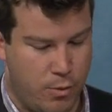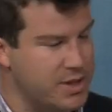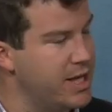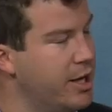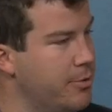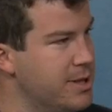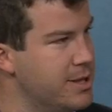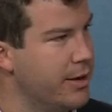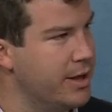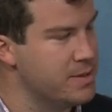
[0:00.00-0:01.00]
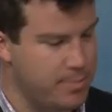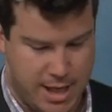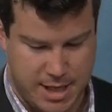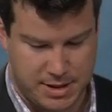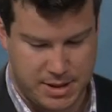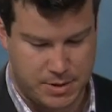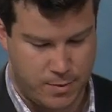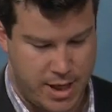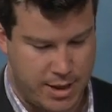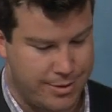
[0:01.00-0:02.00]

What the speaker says: What's he going to be telling his players this week,